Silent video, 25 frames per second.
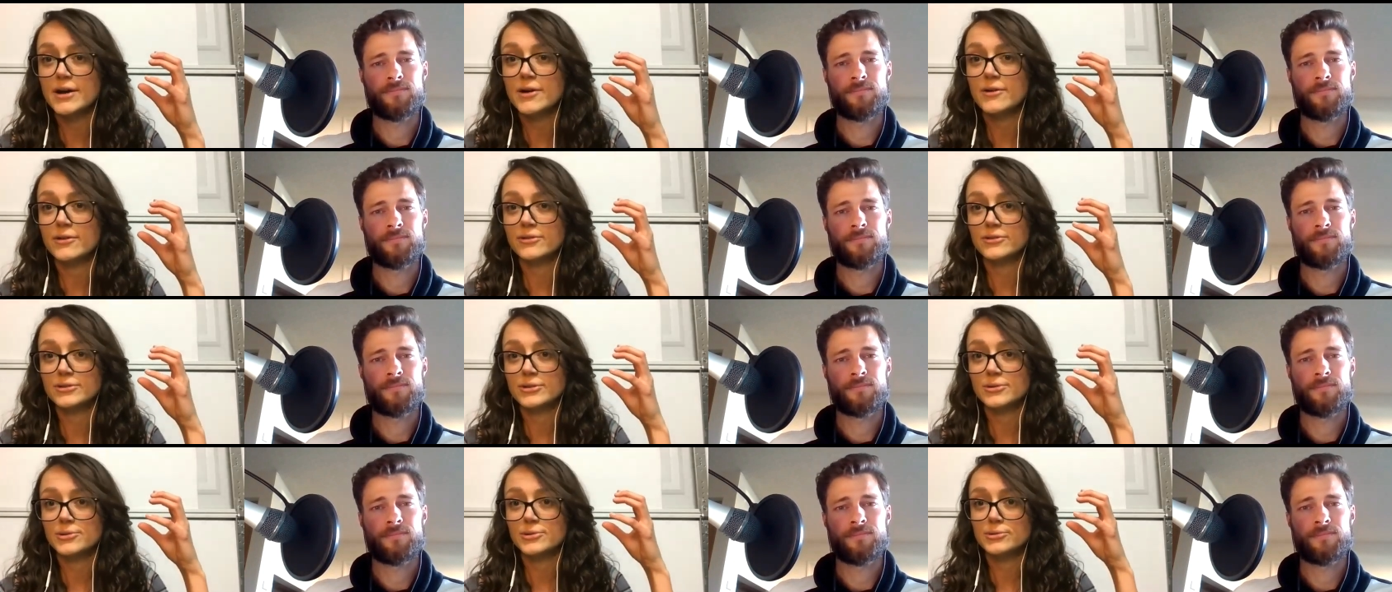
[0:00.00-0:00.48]
Speaker 1: So
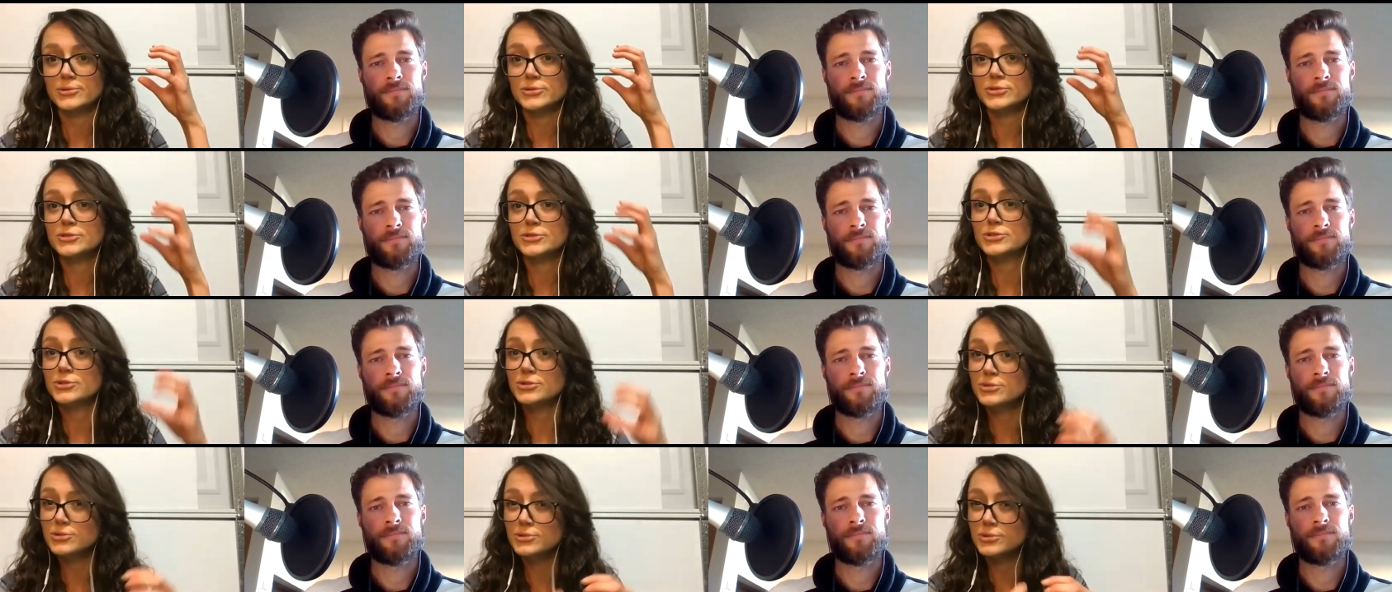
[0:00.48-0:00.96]
those
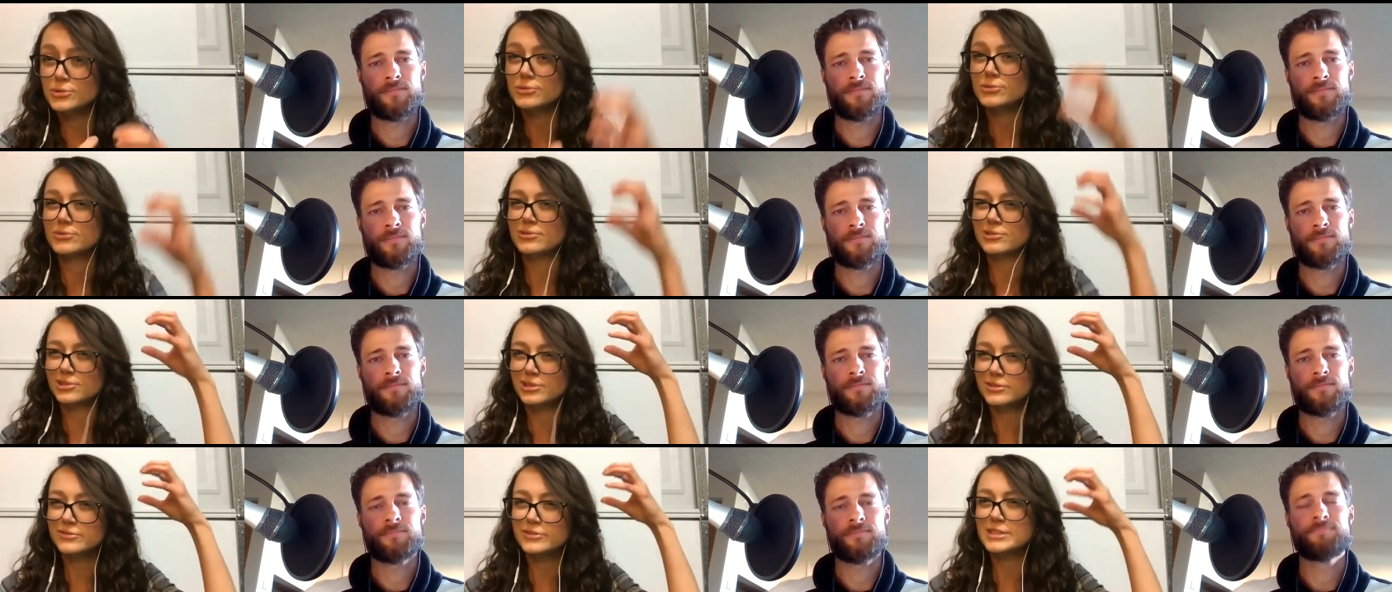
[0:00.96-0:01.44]
two
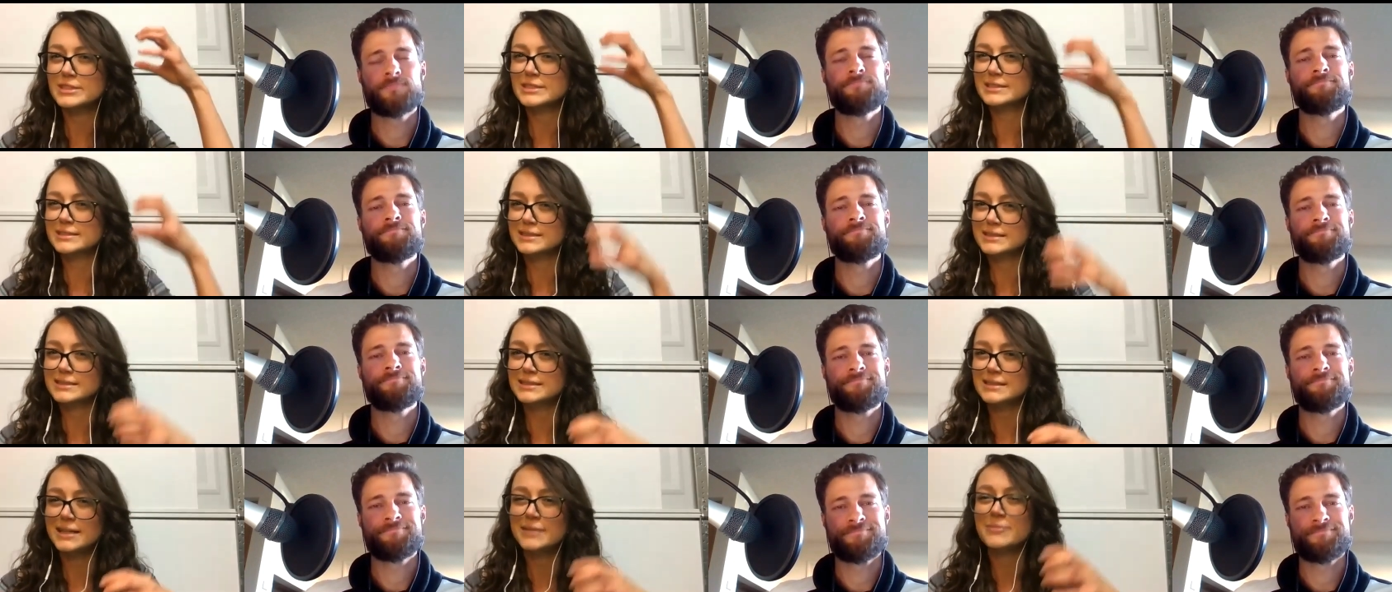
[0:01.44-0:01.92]
nervous systems,
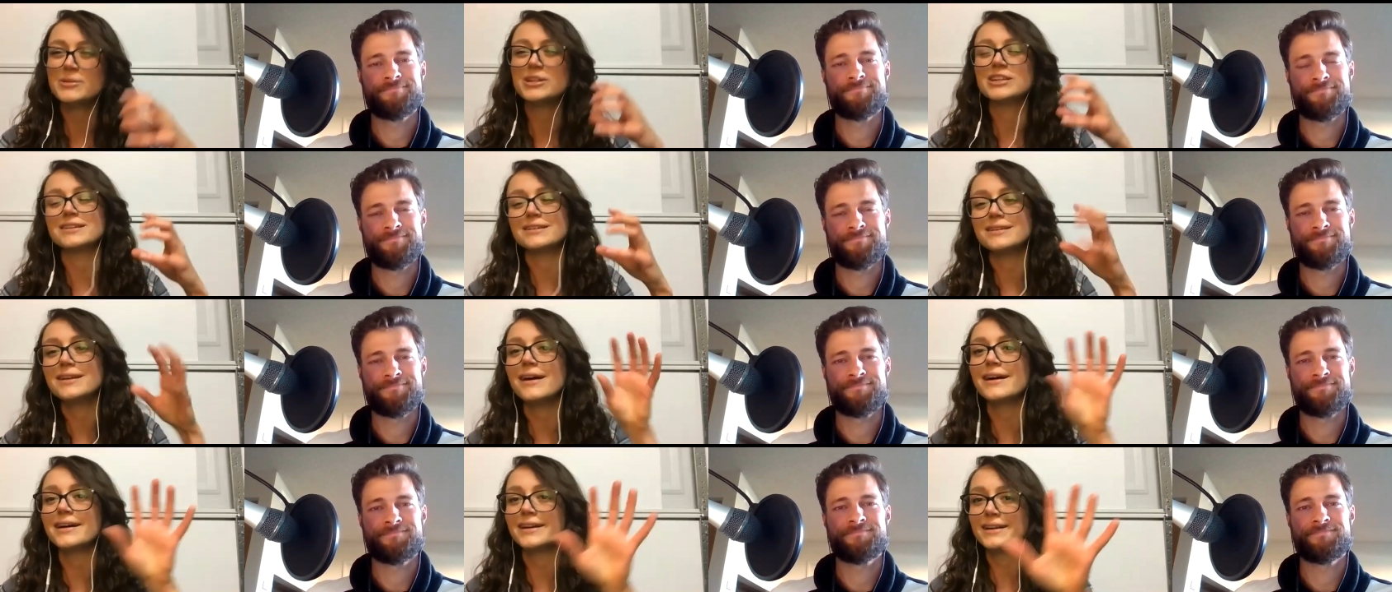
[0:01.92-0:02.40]
I mean,
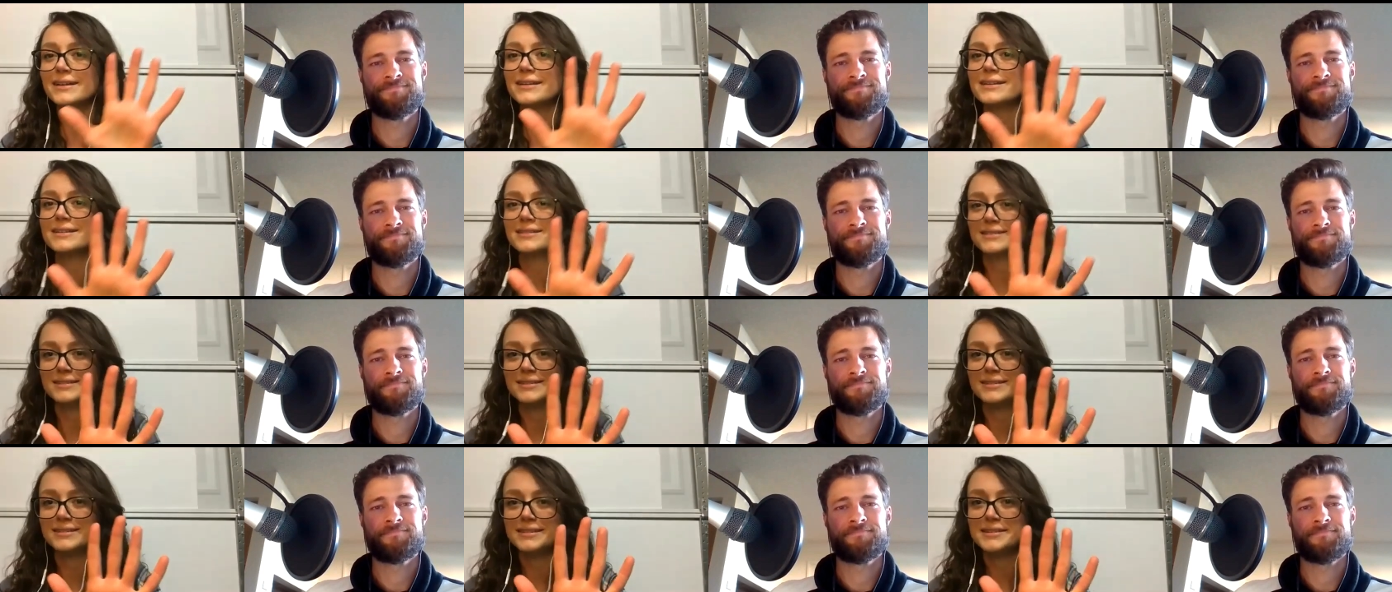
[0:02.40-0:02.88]
not
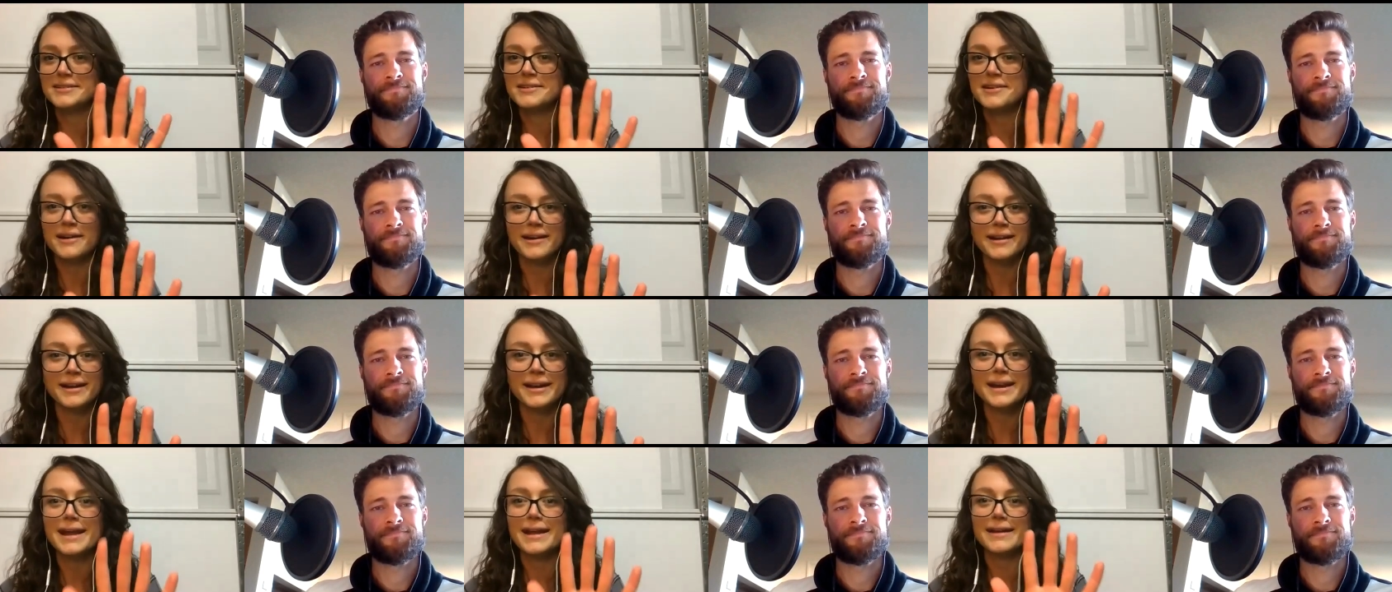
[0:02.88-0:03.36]
not
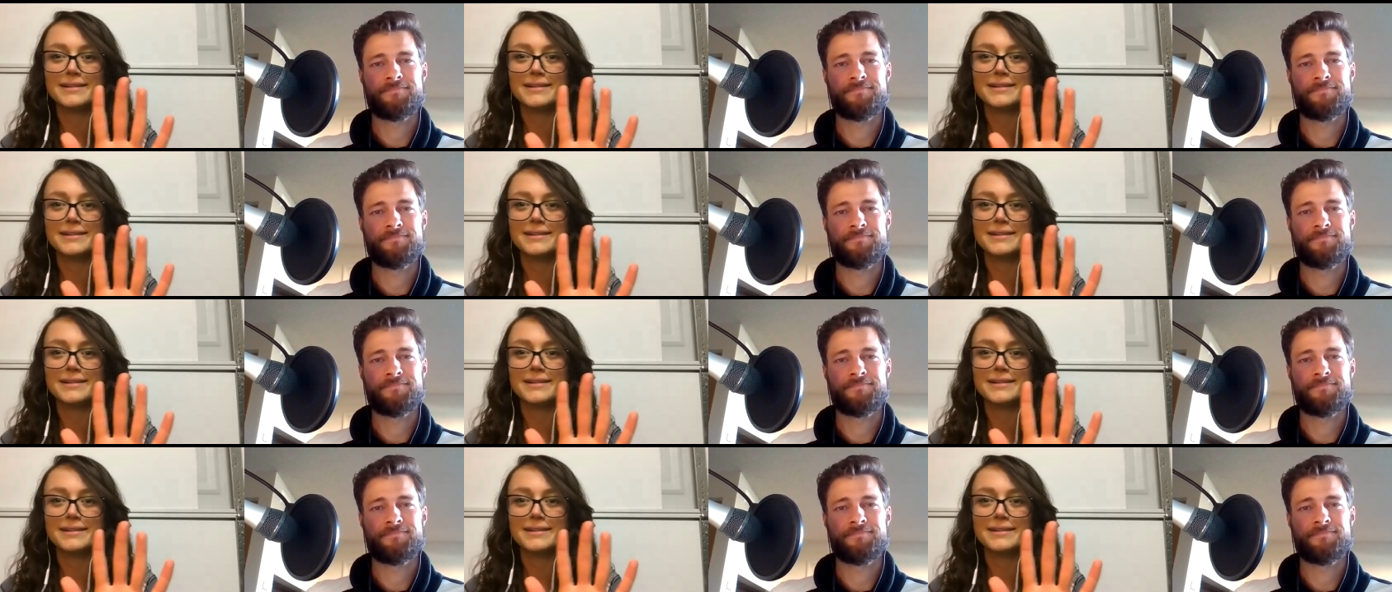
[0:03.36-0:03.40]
